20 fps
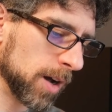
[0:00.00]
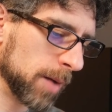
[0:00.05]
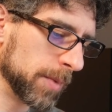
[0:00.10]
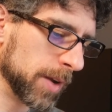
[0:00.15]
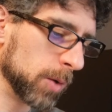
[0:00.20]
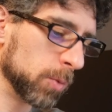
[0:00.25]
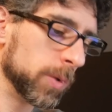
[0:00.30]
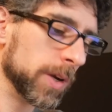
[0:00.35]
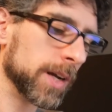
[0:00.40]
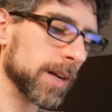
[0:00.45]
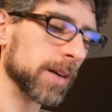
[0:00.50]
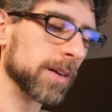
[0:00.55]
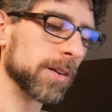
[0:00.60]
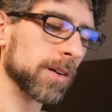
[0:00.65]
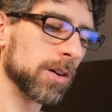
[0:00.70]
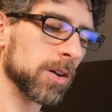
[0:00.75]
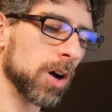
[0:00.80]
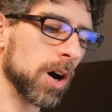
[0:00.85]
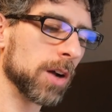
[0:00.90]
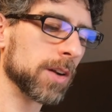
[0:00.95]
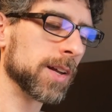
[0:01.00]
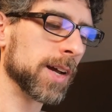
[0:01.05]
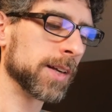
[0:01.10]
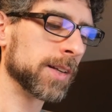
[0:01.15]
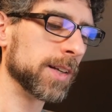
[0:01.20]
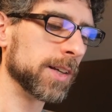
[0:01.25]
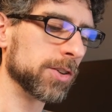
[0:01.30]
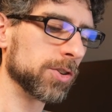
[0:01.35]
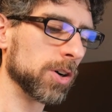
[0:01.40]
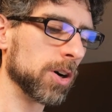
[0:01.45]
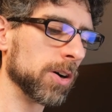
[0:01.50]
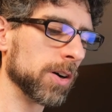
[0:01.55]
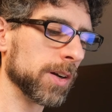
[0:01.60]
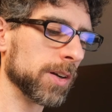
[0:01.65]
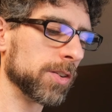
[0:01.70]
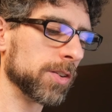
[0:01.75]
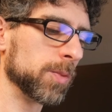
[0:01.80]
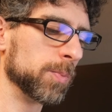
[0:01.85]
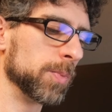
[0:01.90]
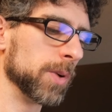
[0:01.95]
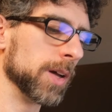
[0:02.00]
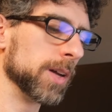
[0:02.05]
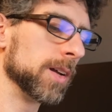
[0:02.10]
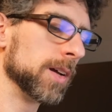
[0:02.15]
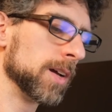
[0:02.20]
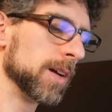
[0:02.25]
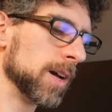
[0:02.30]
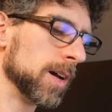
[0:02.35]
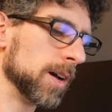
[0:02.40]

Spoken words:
I mean, we can contact each artist, but